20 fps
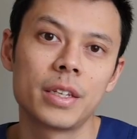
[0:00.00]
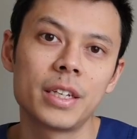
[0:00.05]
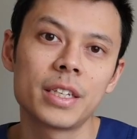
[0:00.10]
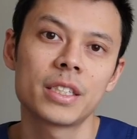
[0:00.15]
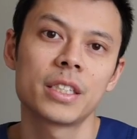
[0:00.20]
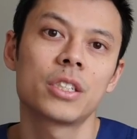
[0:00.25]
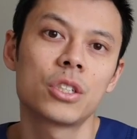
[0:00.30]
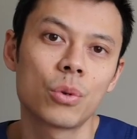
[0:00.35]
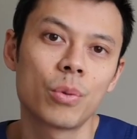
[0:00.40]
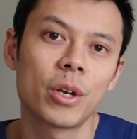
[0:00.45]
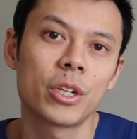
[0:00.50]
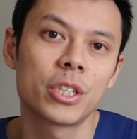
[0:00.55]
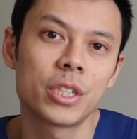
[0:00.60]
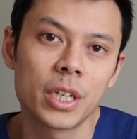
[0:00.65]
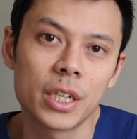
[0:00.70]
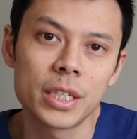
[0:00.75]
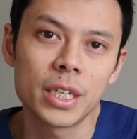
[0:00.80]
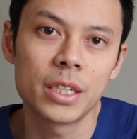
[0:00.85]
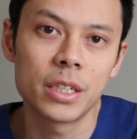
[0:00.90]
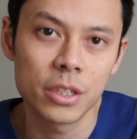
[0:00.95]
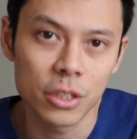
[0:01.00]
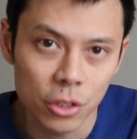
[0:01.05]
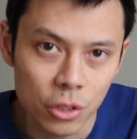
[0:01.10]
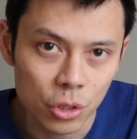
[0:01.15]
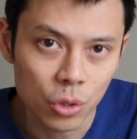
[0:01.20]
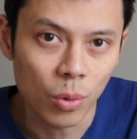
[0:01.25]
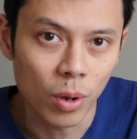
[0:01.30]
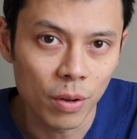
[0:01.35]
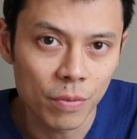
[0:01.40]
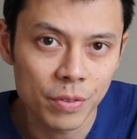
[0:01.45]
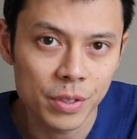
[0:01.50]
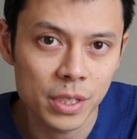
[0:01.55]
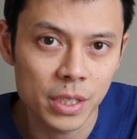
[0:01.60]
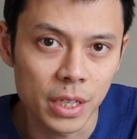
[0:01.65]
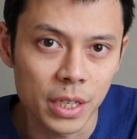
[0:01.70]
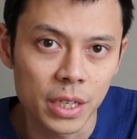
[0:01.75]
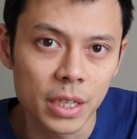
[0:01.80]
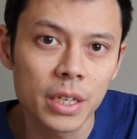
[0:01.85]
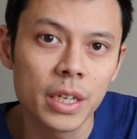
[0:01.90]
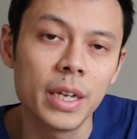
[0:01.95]
next situation I tend to use
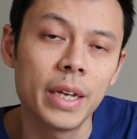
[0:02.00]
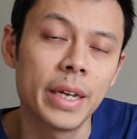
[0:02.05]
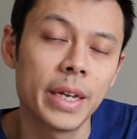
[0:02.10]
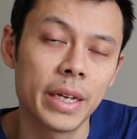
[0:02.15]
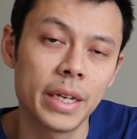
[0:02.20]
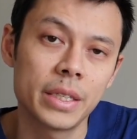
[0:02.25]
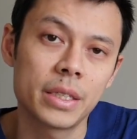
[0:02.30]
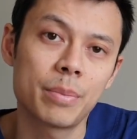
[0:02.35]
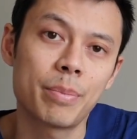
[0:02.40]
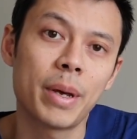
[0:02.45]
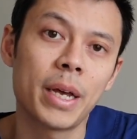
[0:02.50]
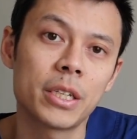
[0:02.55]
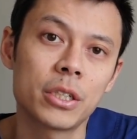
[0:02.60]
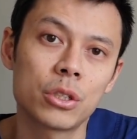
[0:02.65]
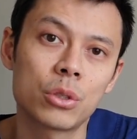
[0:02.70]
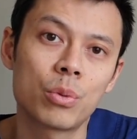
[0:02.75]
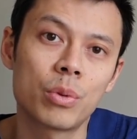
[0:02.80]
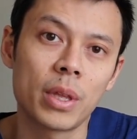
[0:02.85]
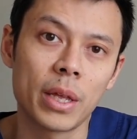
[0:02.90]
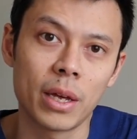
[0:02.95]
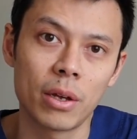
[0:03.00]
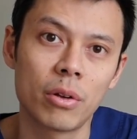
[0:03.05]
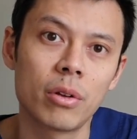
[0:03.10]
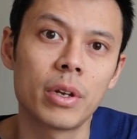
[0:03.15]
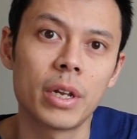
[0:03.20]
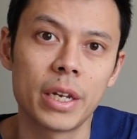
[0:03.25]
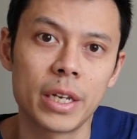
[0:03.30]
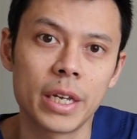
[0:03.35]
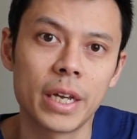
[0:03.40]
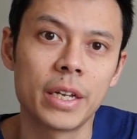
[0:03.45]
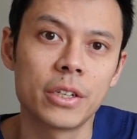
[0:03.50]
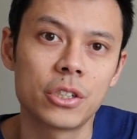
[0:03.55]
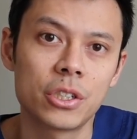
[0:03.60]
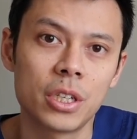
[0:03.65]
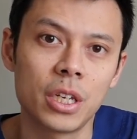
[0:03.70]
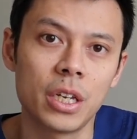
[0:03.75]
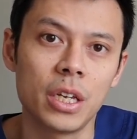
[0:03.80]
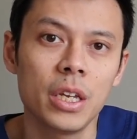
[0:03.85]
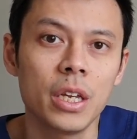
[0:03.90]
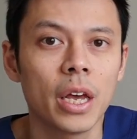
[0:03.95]
guanfacine is in patients with adult
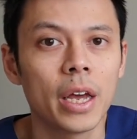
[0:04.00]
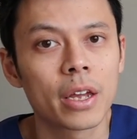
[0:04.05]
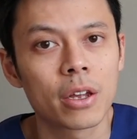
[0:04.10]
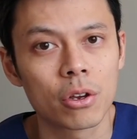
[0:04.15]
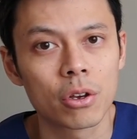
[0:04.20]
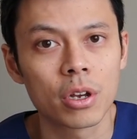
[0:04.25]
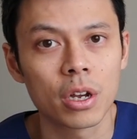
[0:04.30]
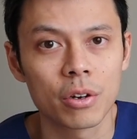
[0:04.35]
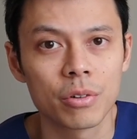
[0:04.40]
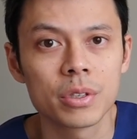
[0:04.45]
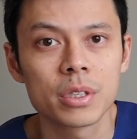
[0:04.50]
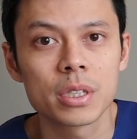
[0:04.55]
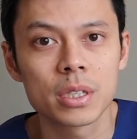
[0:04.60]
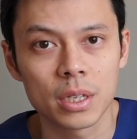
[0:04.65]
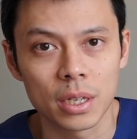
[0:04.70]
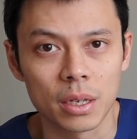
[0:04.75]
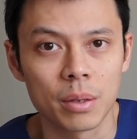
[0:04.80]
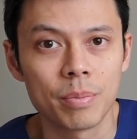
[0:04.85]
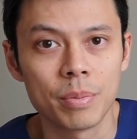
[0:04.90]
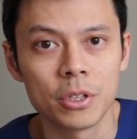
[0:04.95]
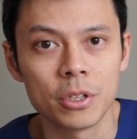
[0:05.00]
ADHD and concurrent sleep